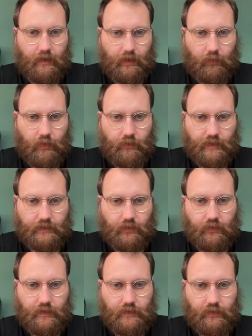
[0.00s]
Like we don't necessarily
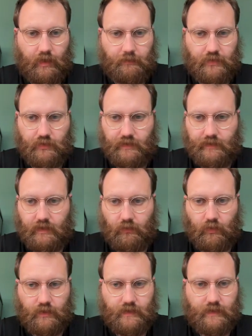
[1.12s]
need to capture these
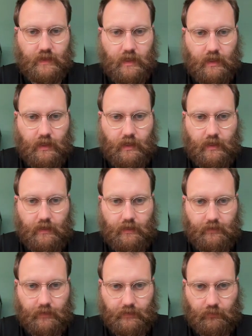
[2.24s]
keywords,
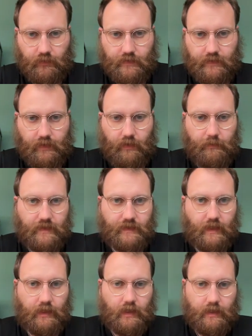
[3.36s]
these ones that are
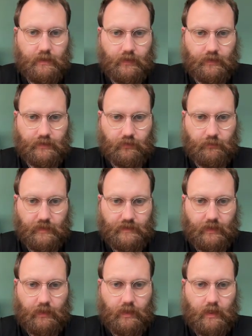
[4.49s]
missing. They're still
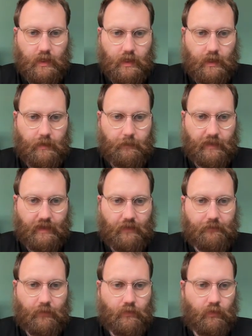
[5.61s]
missing, but they have
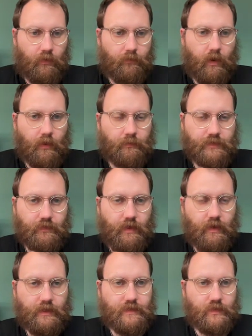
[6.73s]
very low volume. So they're
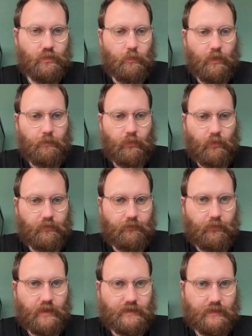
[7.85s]
not super important
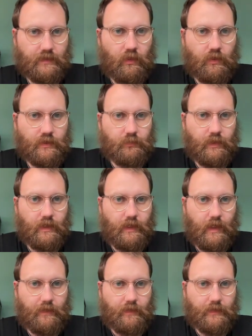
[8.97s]
for us as long as we can
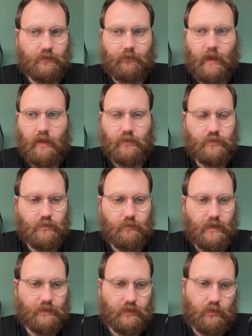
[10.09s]
get this value to
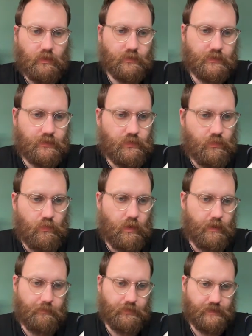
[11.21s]
be as close to
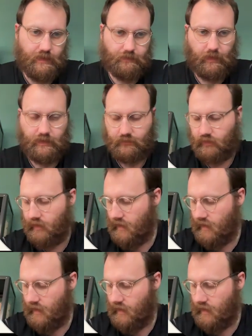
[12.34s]
100% as possible.